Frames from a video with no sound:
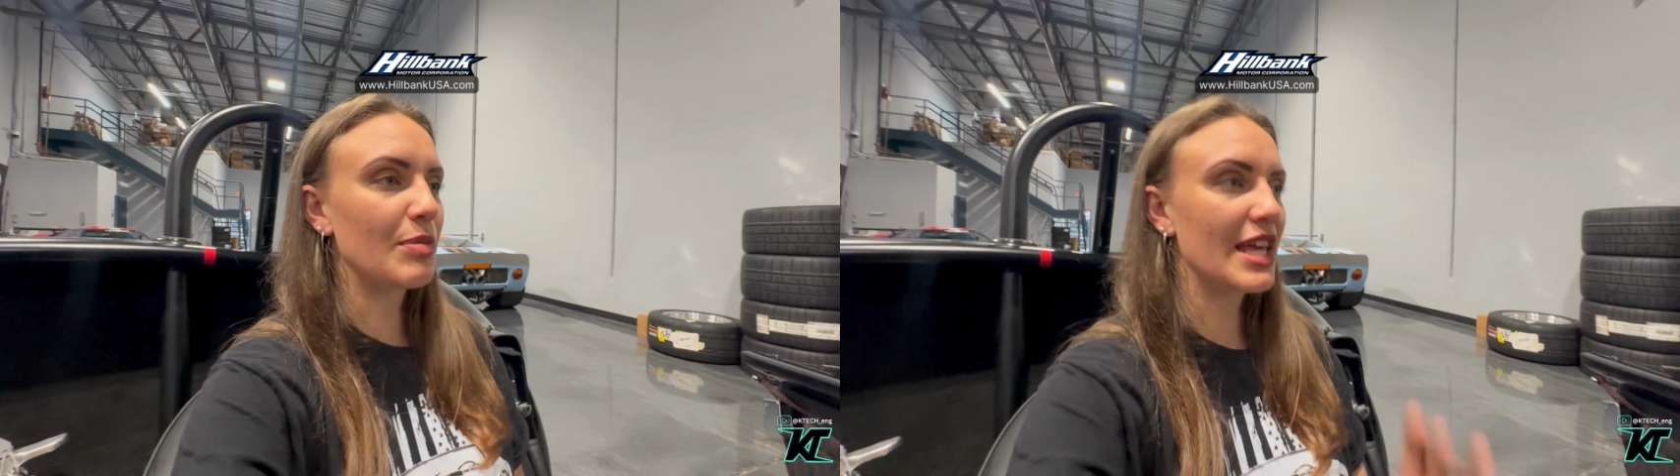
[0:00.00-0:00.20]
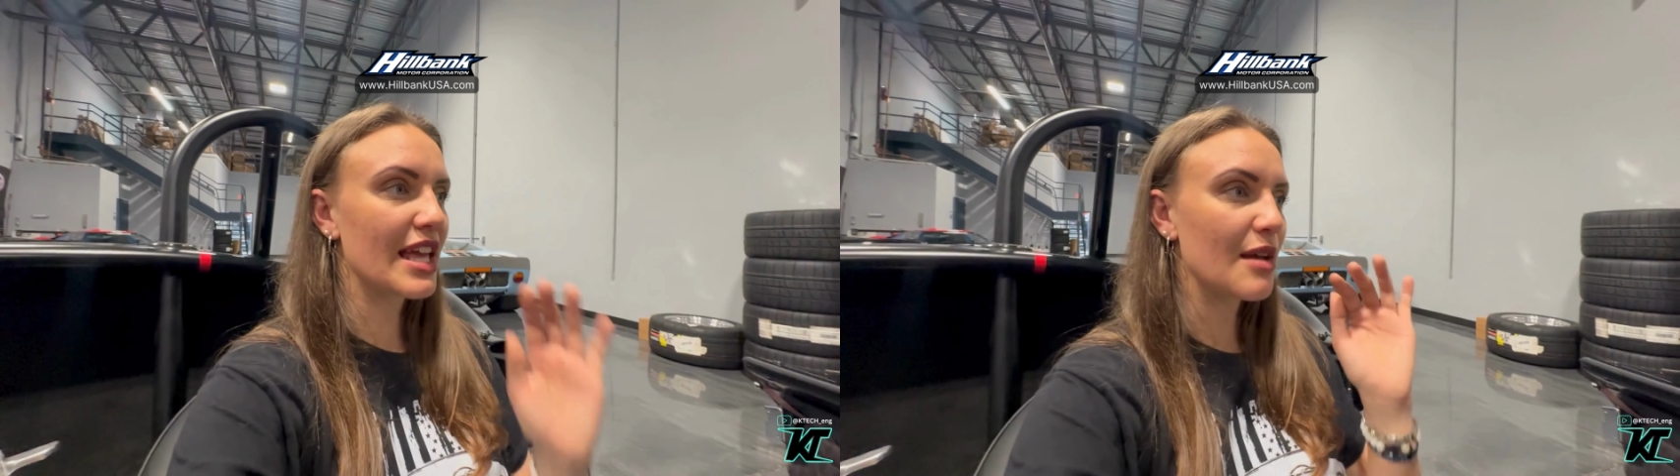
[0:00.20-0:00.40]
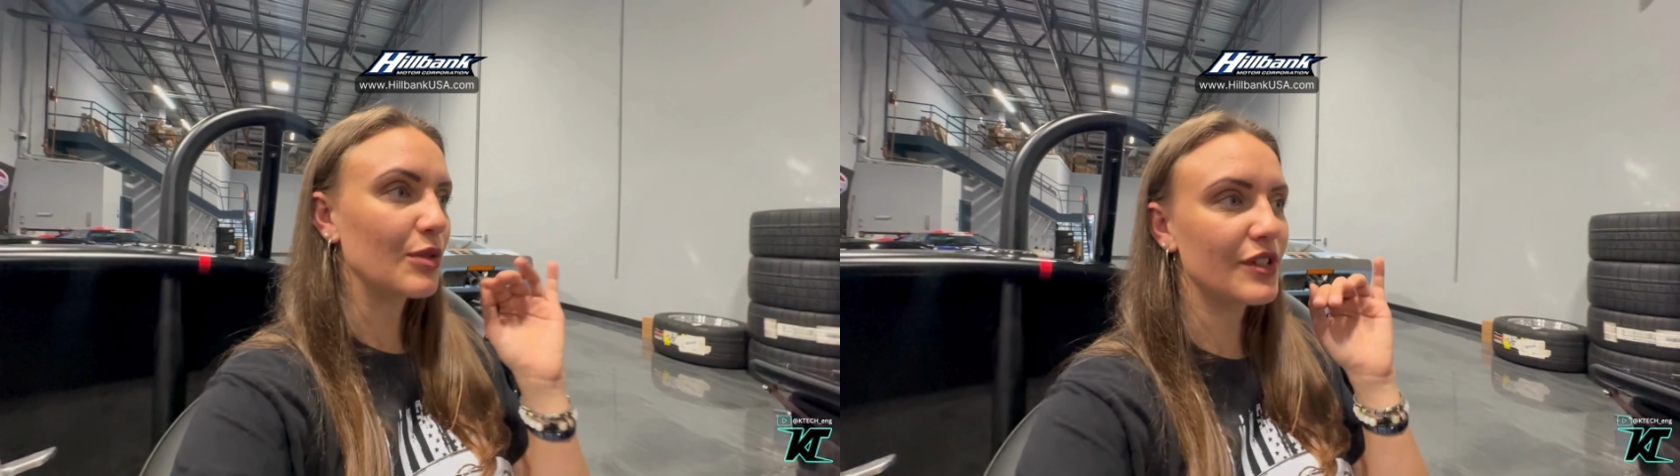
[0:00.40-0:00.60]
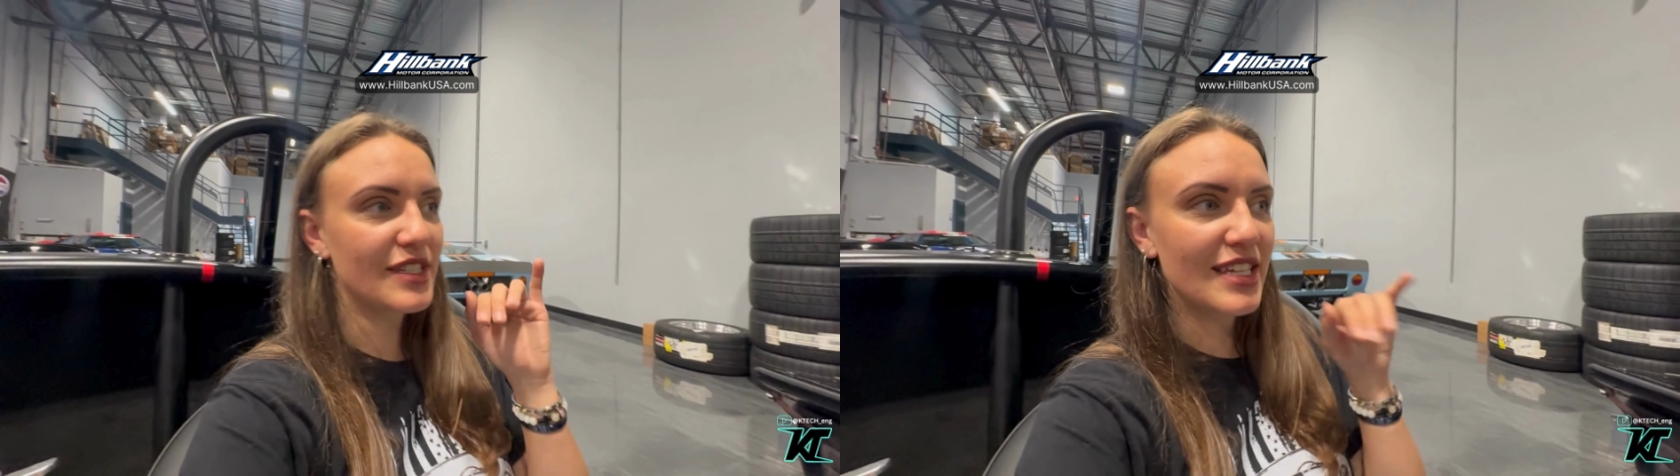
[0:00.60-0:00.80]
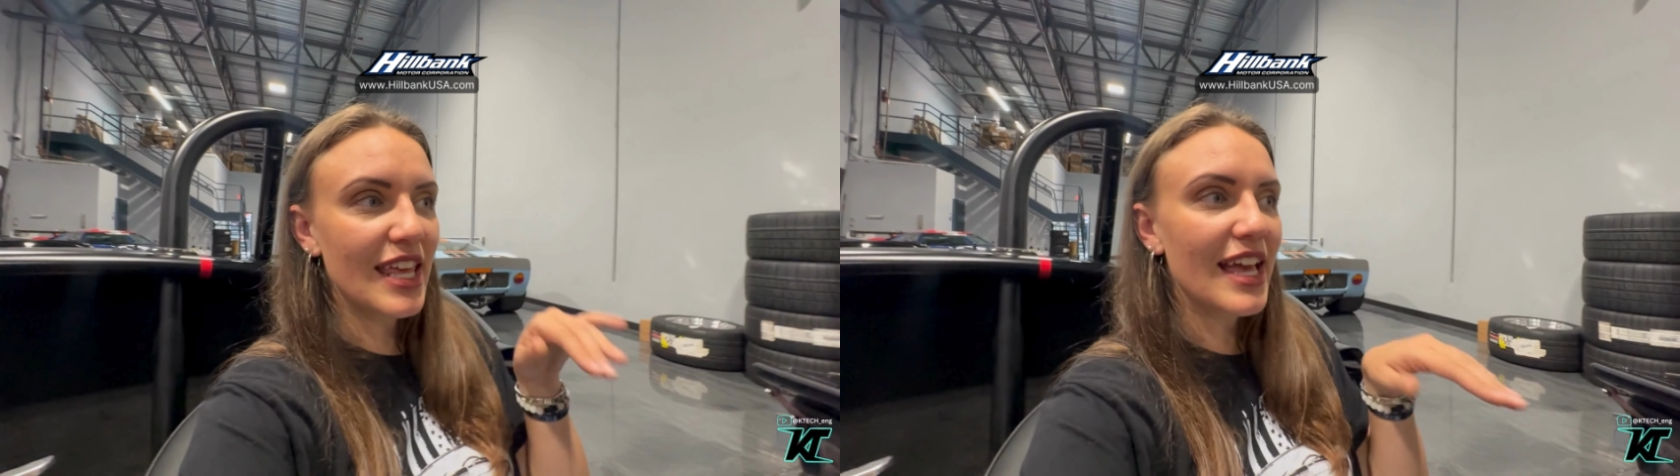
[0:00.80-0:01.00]
being able to
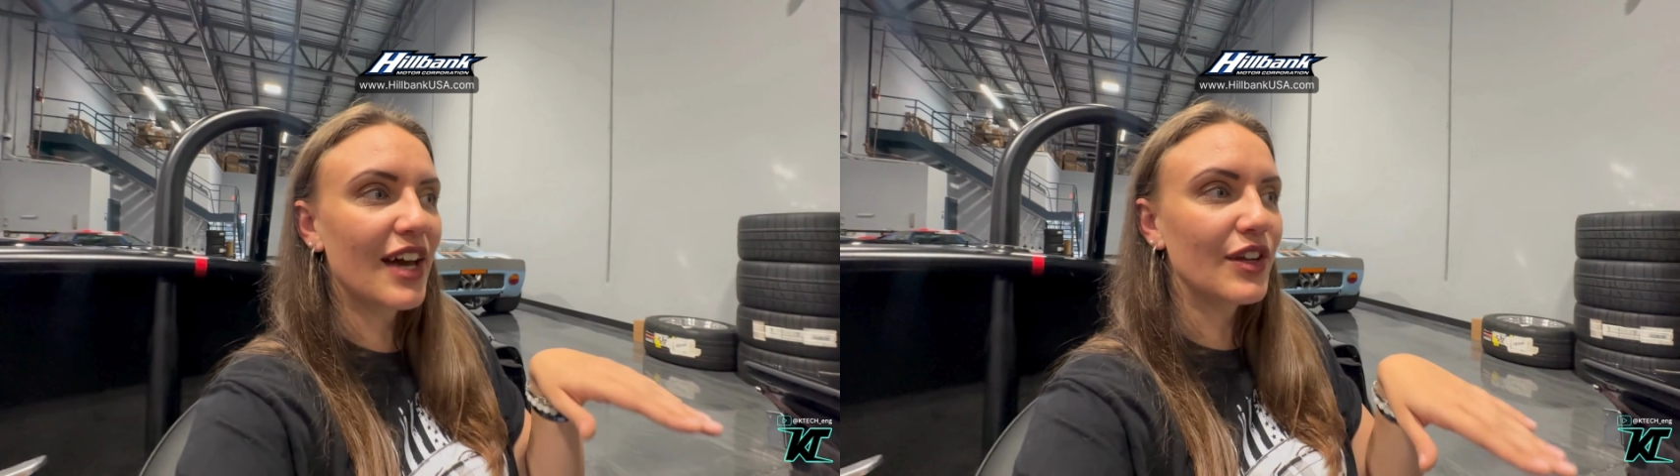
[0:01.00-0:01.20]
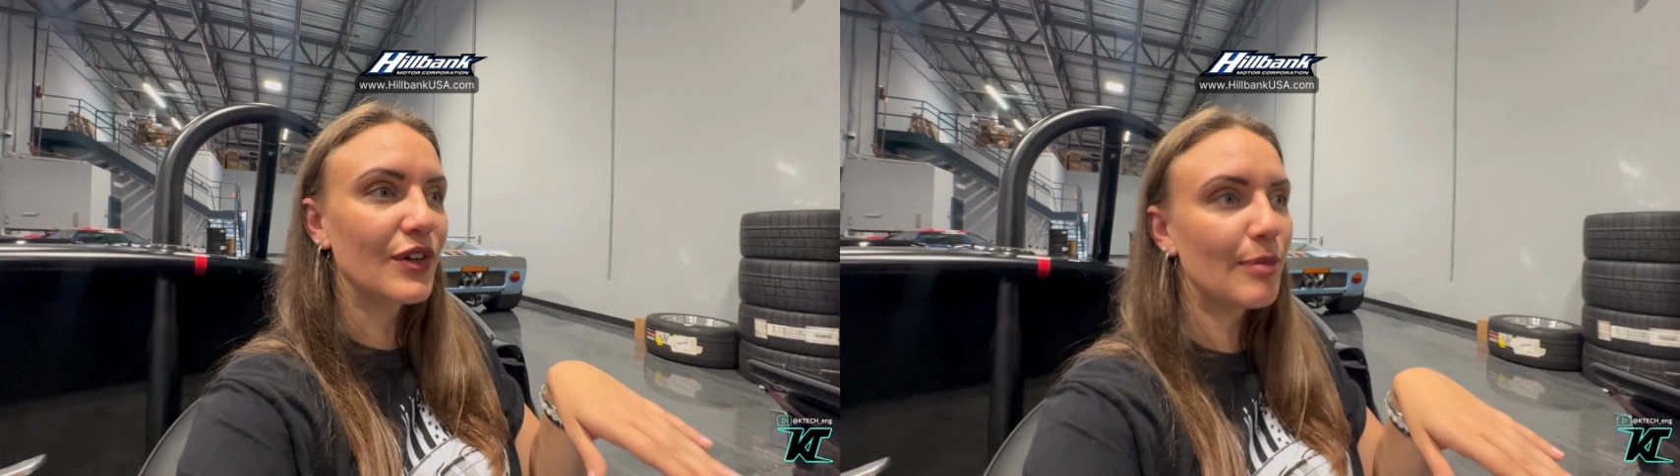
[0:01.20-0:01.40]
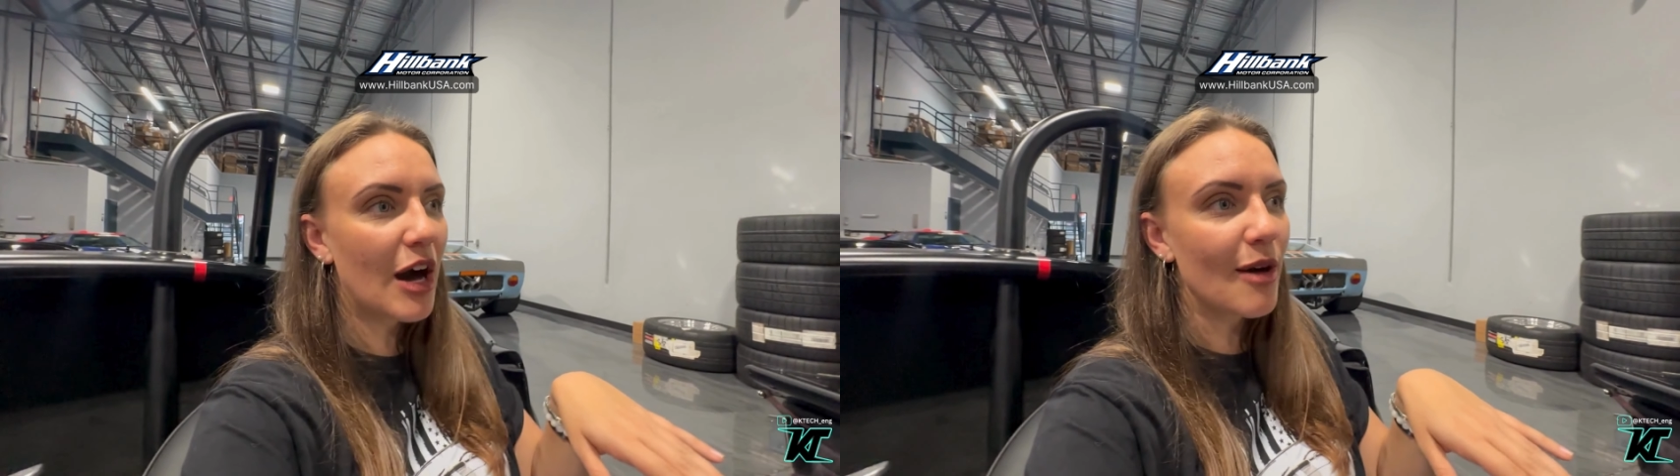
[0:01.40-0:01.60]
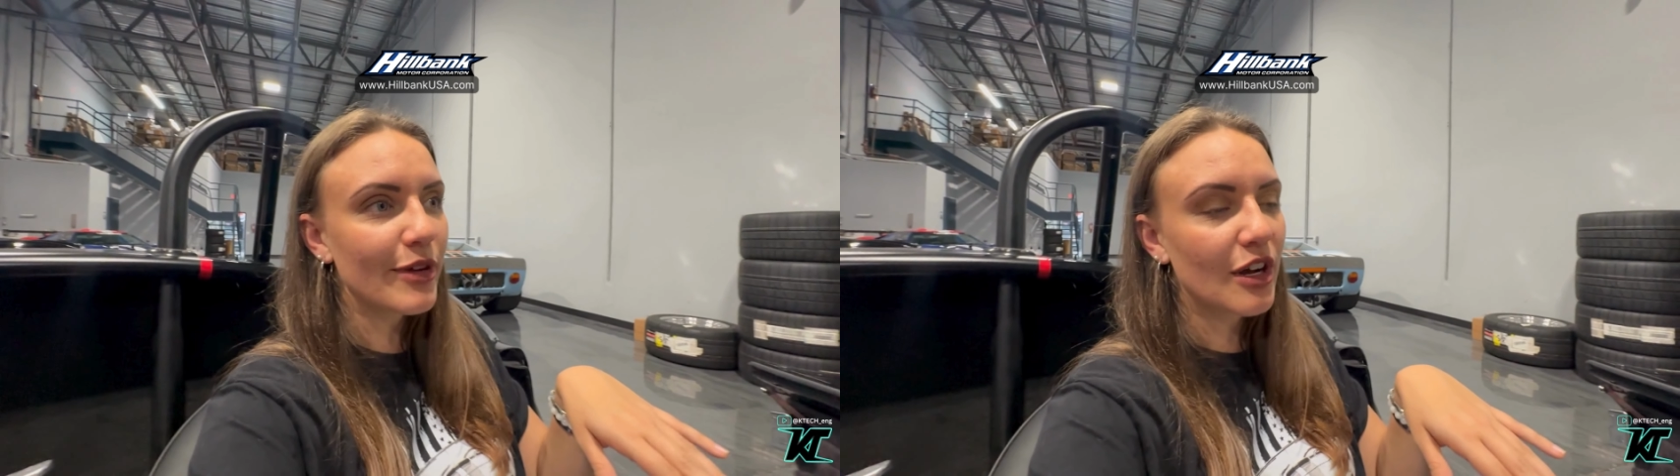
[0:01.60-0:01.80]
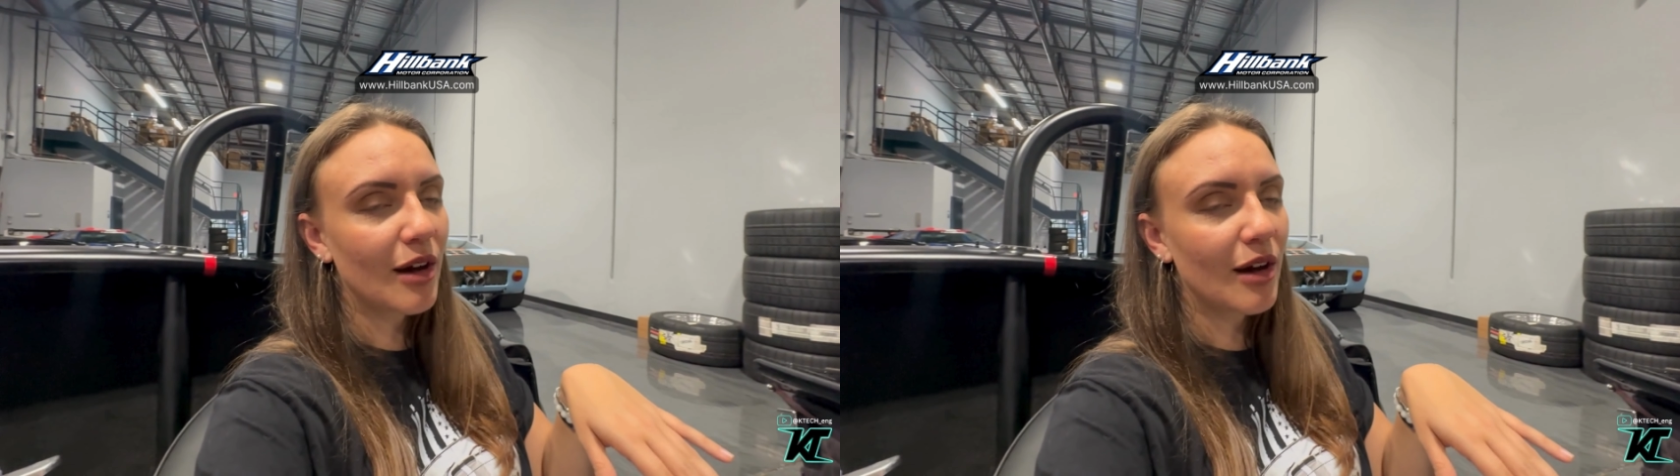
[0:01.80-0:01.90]
sneak out of your apartment